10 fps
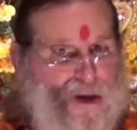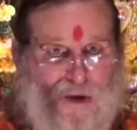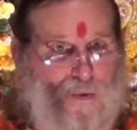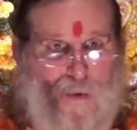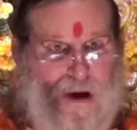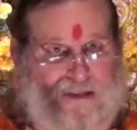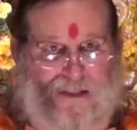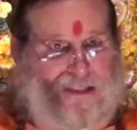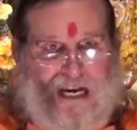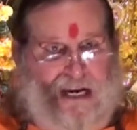you want to
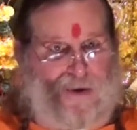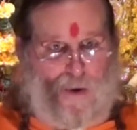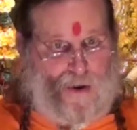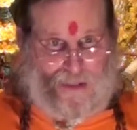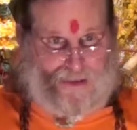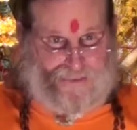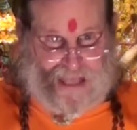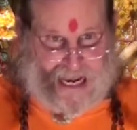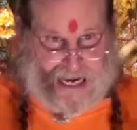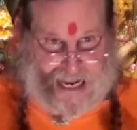take all of
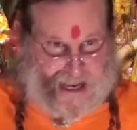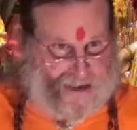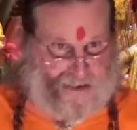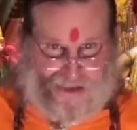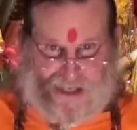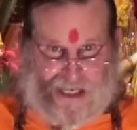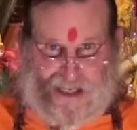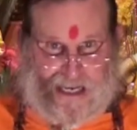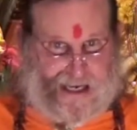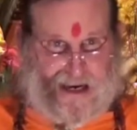that energy
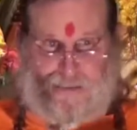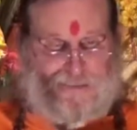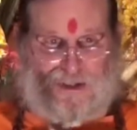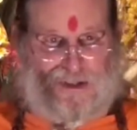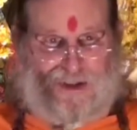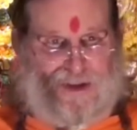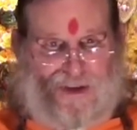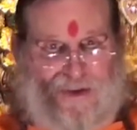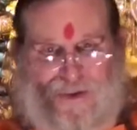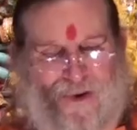that comes to
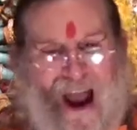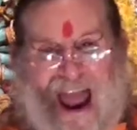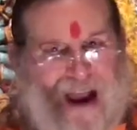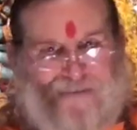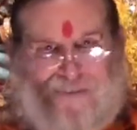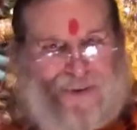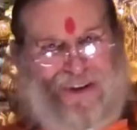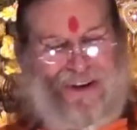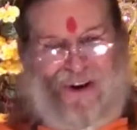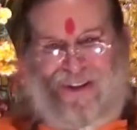you and put
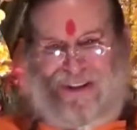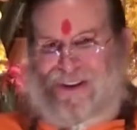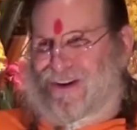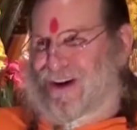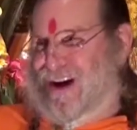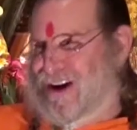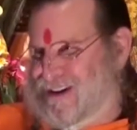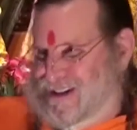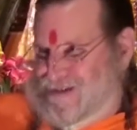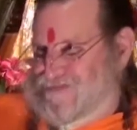it all in your
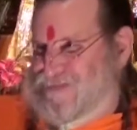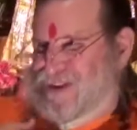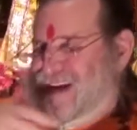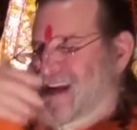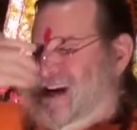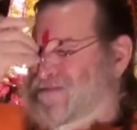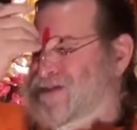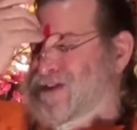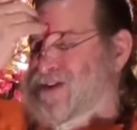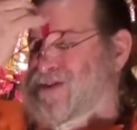heart and bring it up
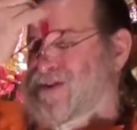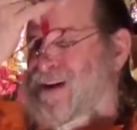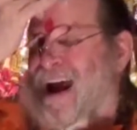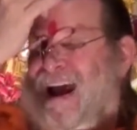to your,